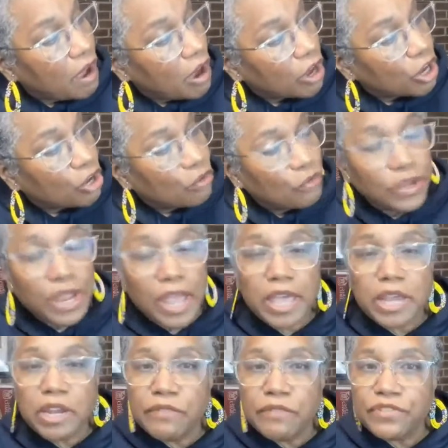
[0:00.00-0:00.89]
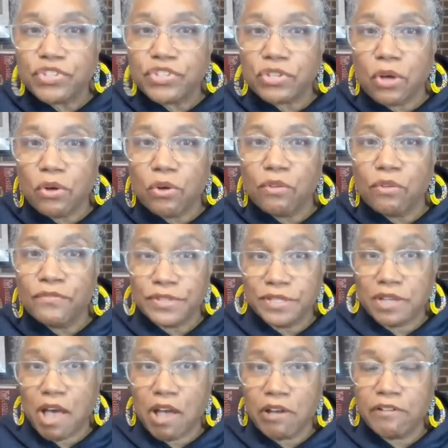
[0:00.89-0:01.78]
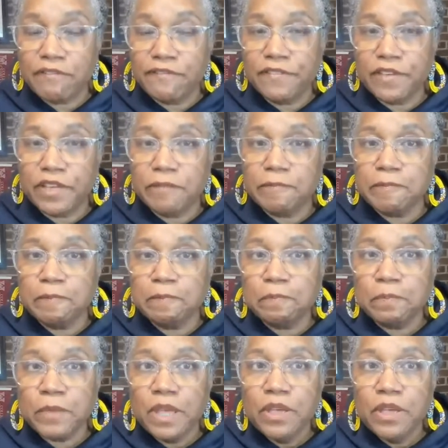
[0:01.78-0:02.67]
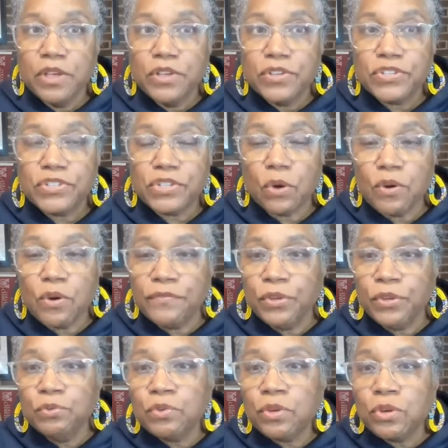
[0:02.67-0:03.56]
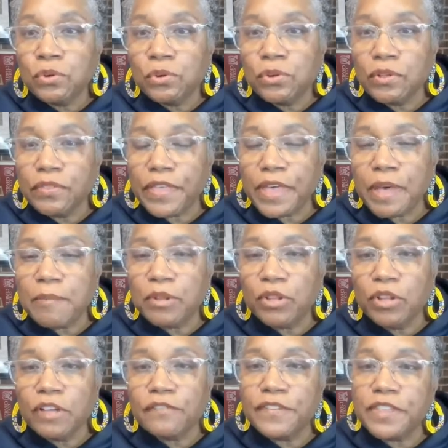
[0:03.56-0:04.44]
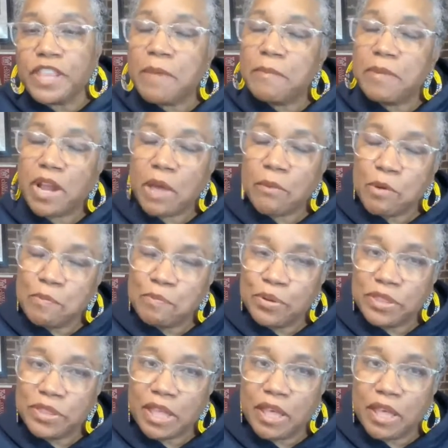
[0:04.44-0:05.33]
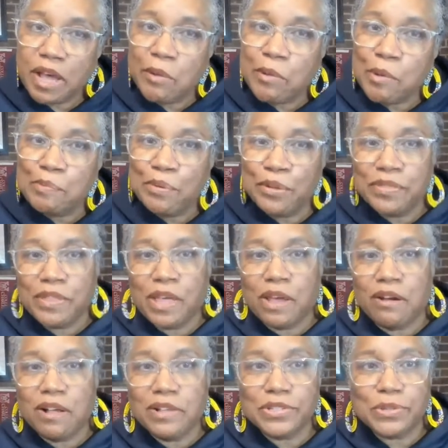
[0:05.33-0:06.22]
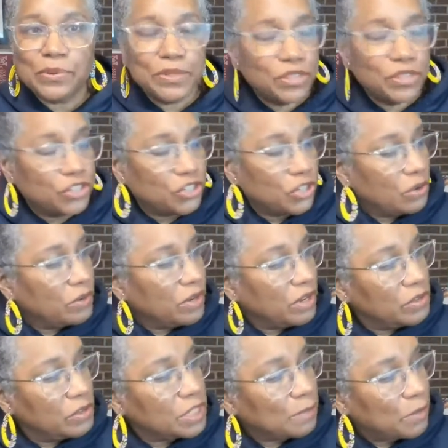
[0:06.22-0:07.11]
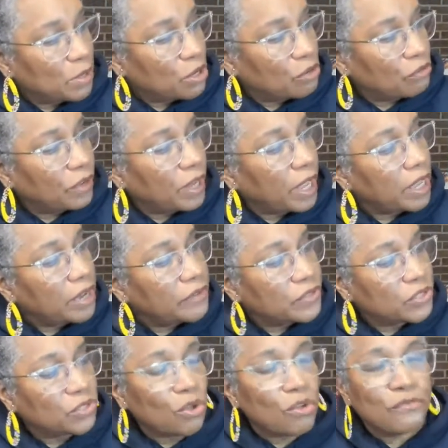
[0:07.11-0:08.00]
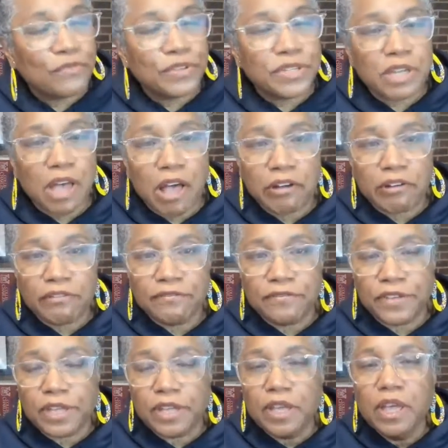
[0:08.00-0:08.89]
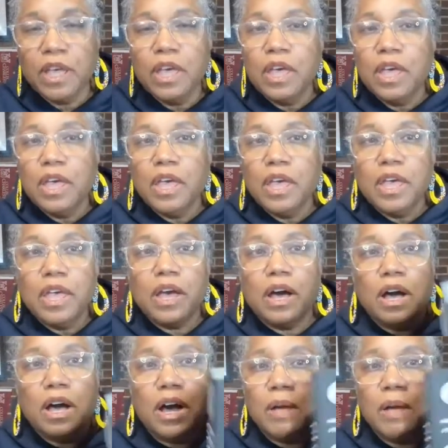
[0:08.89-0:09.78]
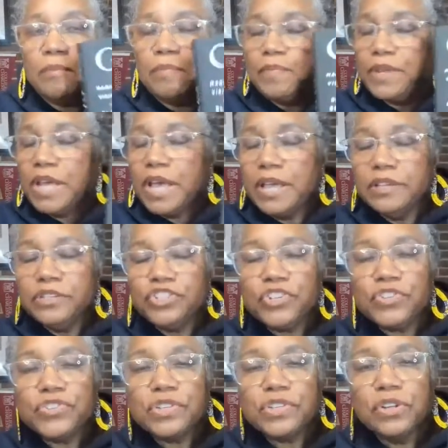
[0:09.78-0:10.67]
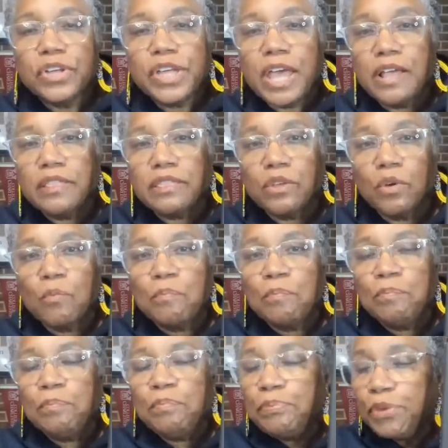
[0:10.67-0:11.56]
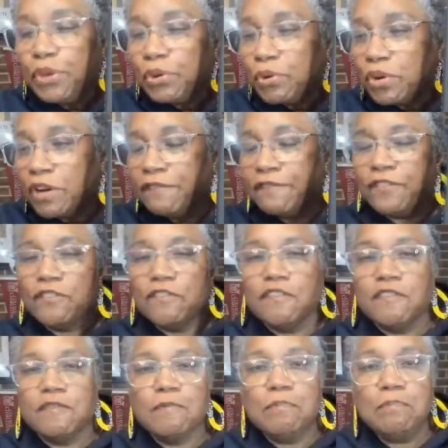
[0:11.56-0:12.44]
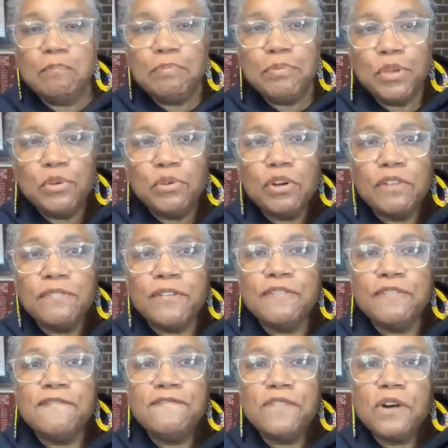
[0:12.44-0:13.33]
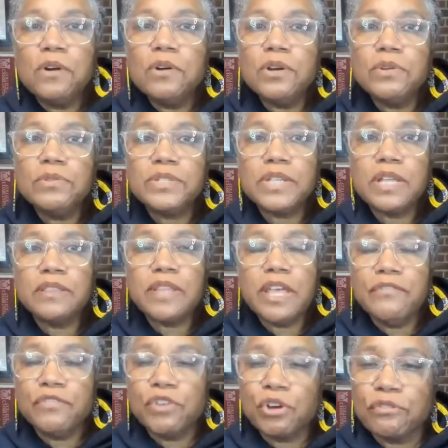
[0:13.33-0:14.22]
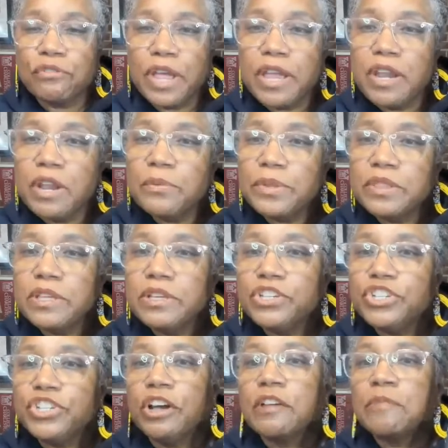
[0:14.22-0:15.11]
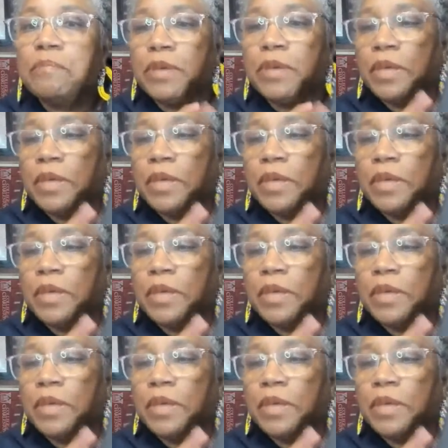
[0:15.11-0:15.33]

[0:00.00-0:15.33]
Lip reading: are Creative Soul Photography. So if you Google them or look for them, and I will put that also in the show notes, but Creative Soul Photography, and just look at the beautiful, beautiful photos that they've created with these young